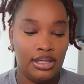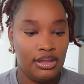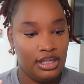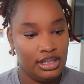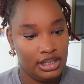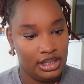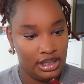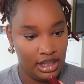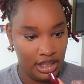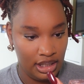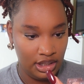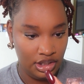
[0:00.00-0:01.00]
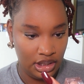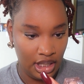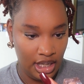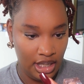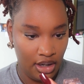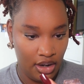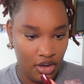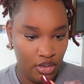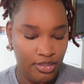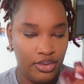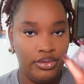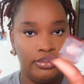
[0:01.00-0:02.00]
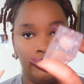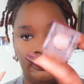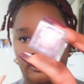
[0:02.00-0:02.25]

and this is in the shade Opal.